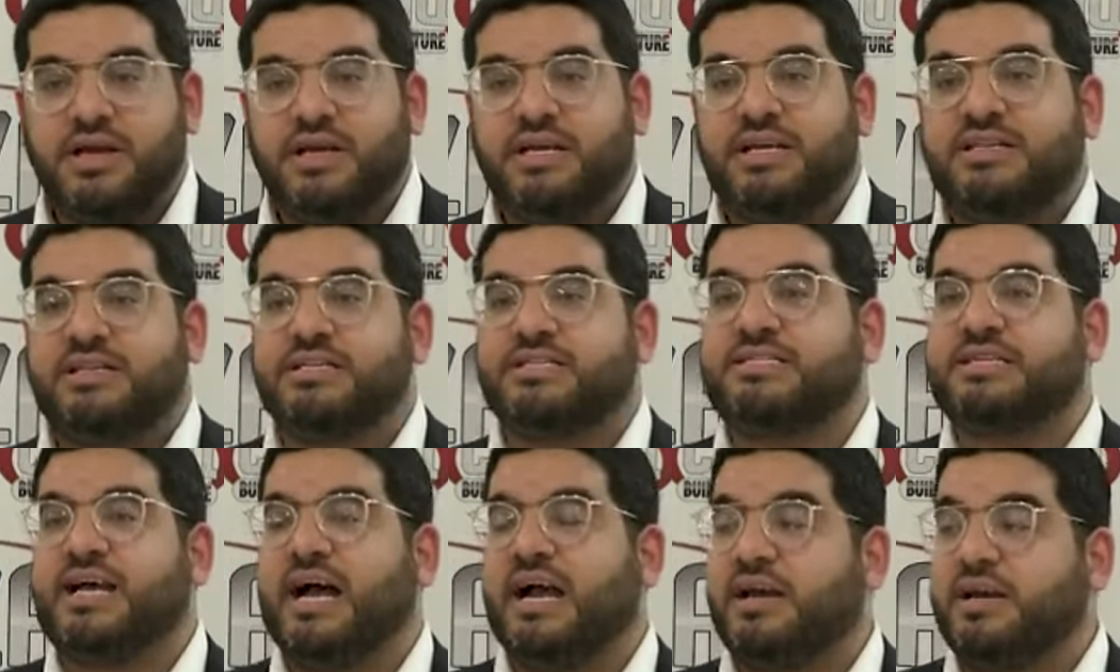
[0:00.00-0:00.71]
He
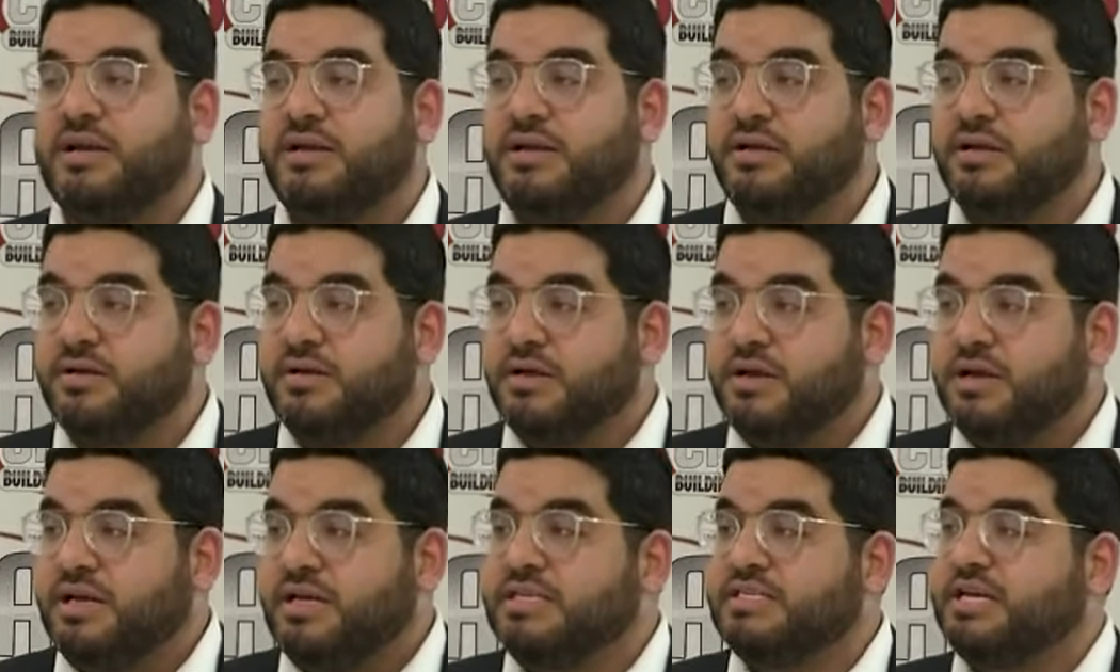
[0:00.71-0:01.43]
decided
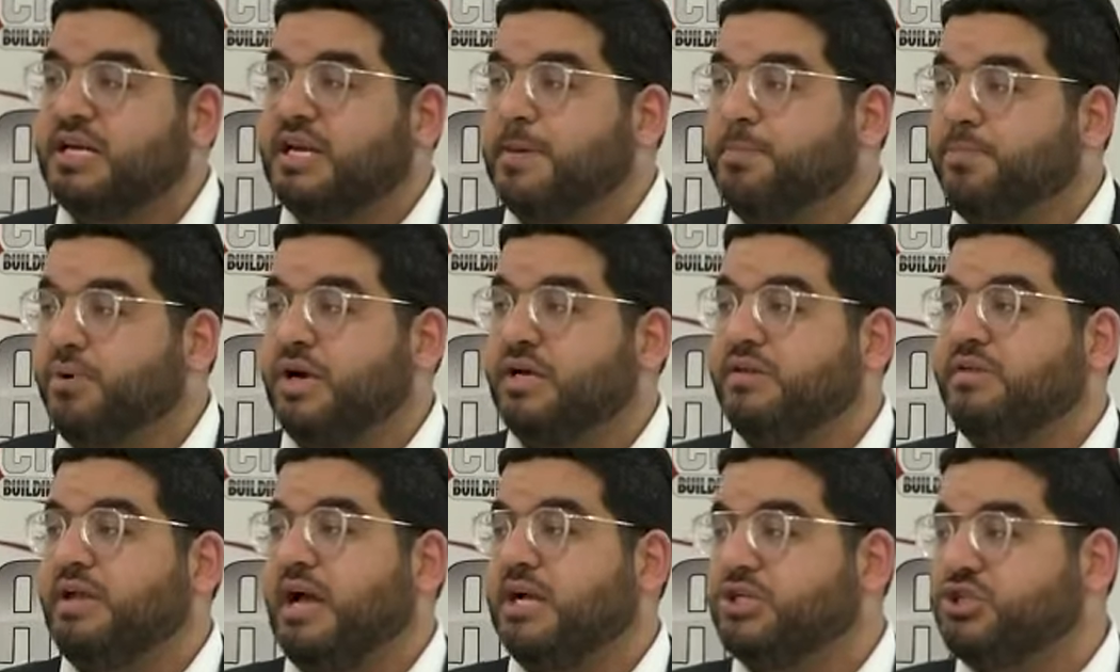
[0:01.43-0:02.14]
he's going to pray
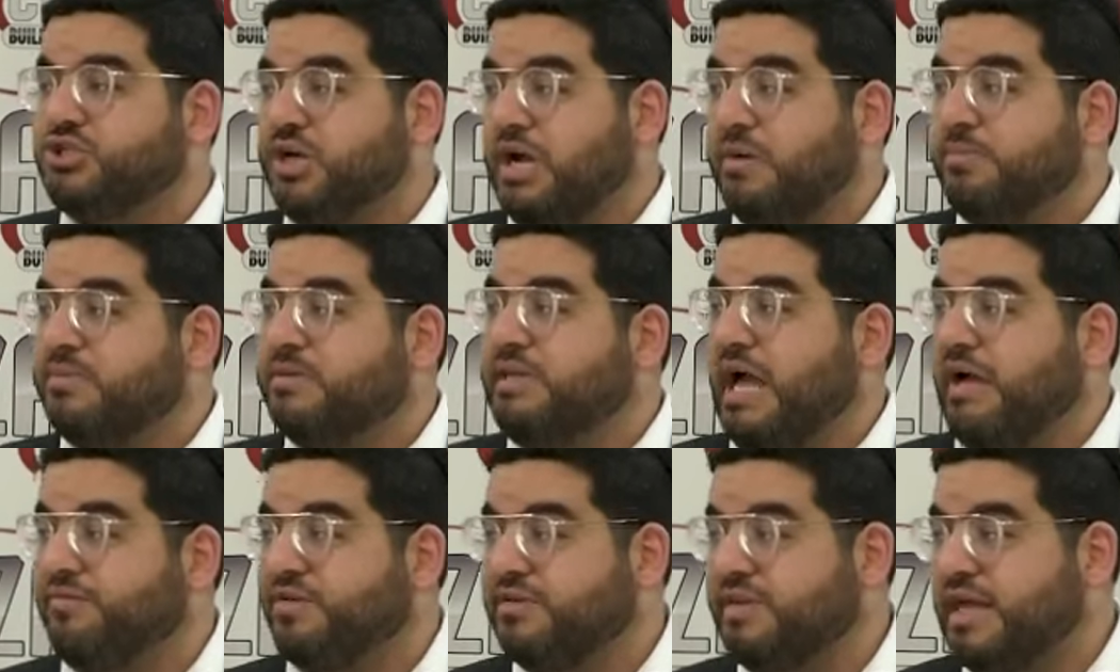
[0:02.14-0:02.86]
to Hashem,
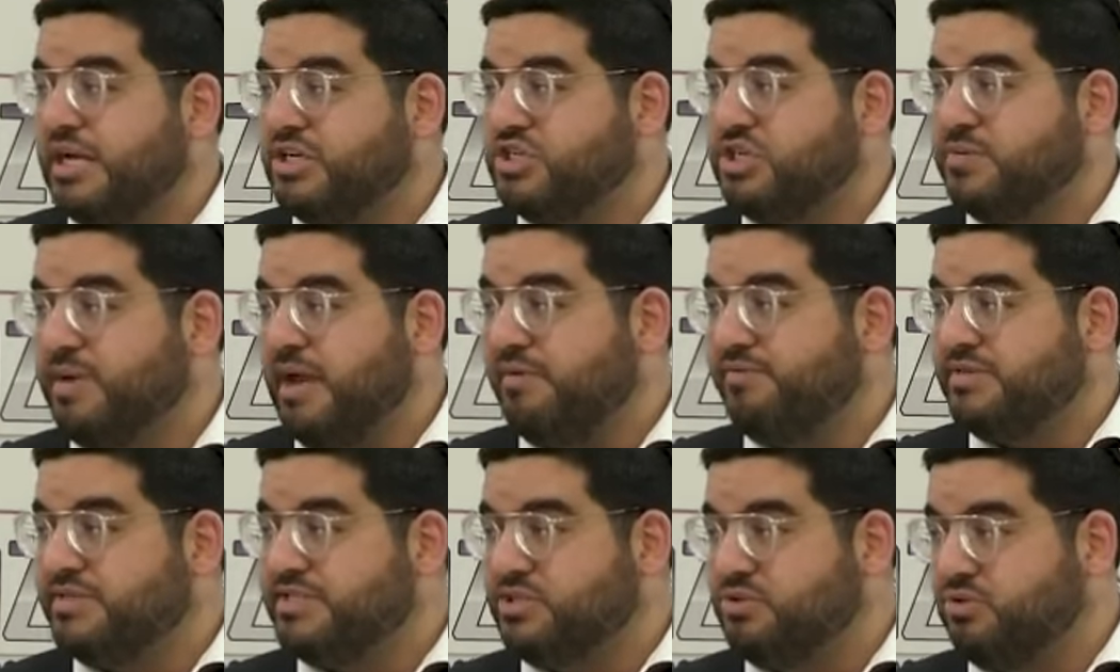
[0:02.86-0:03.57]
daven to Hashem
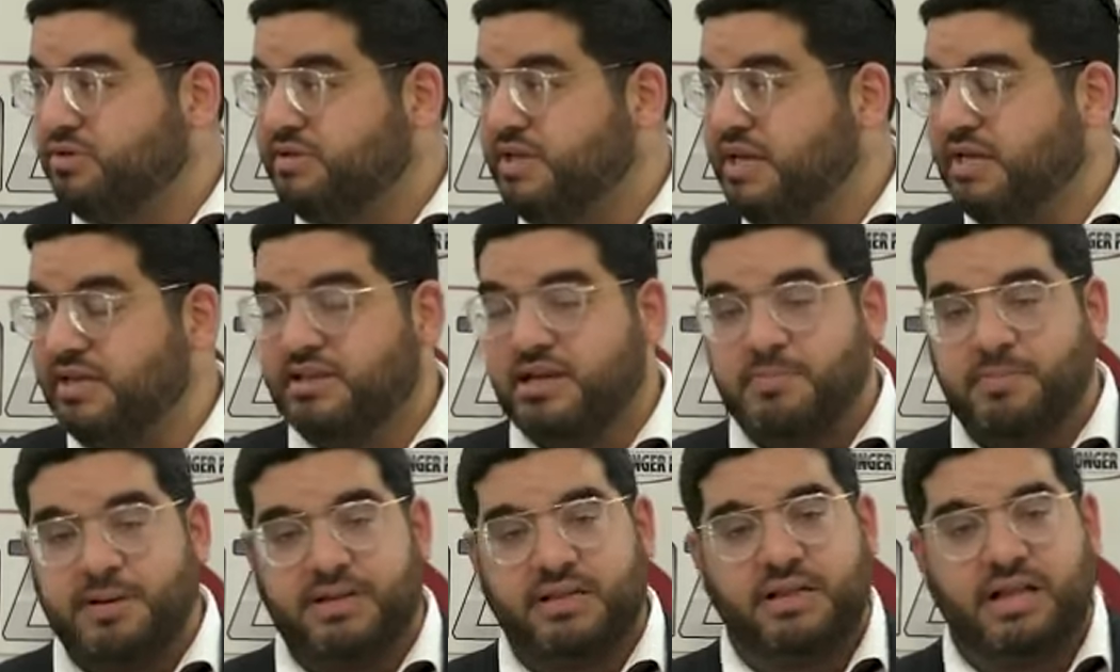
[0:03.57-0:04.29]
every single day, and he did
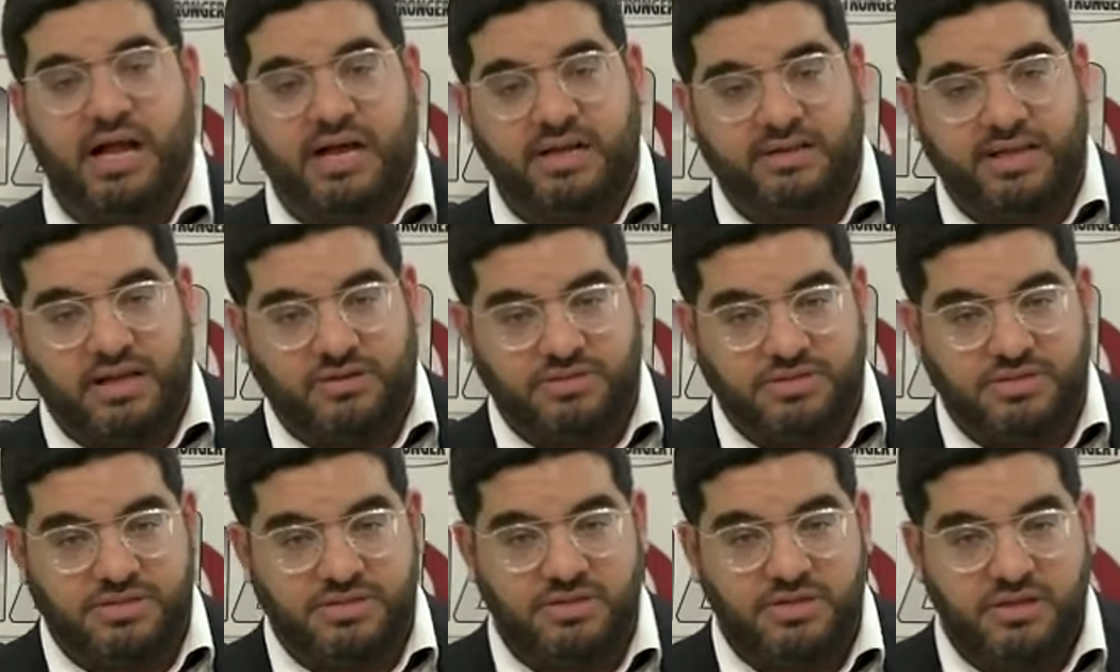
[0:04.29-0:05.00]
it by the
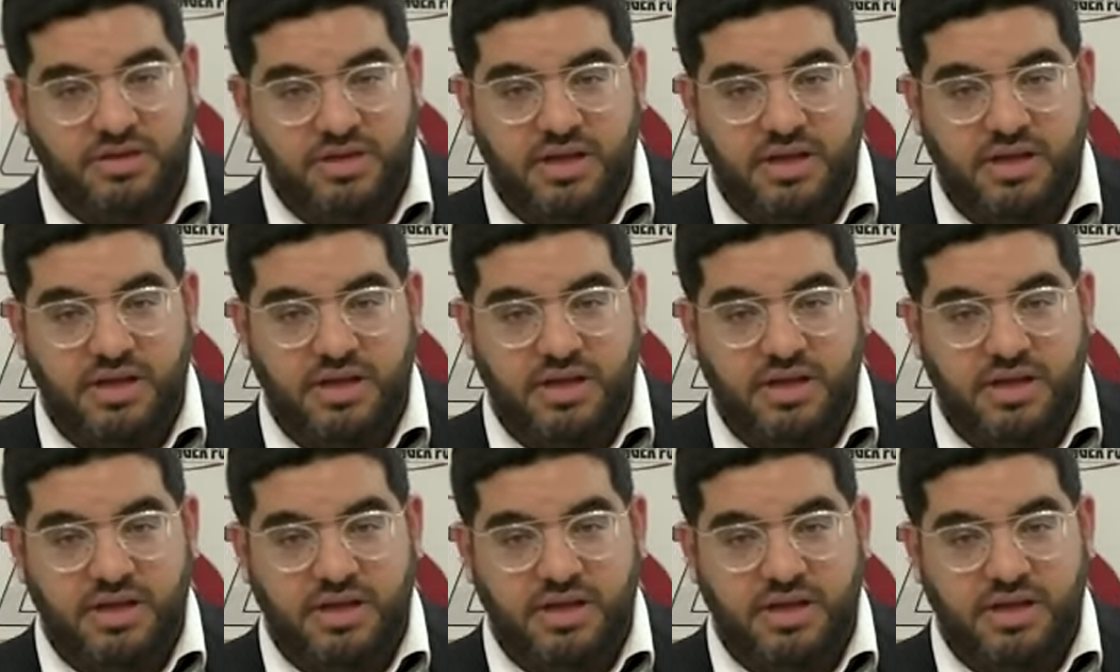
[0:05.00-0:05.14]
lockdowns.